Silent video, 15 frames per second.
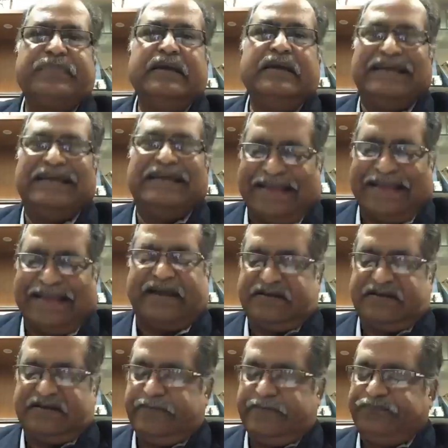that
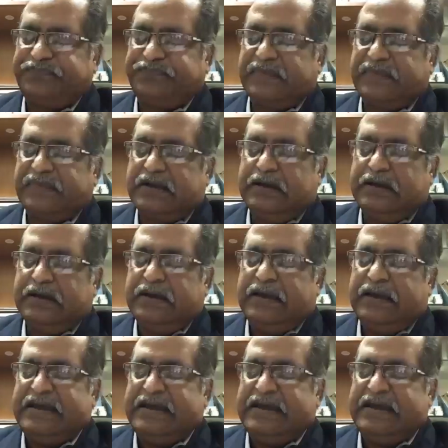
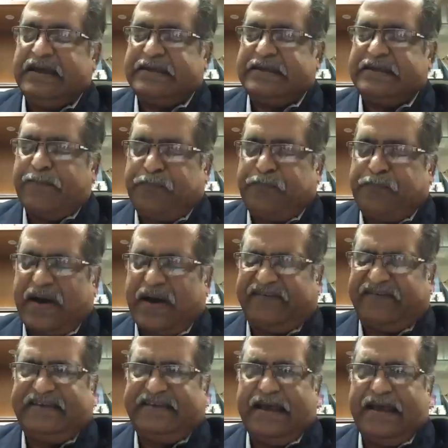a
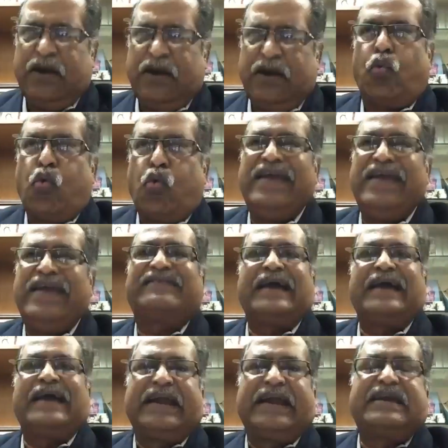person who is connected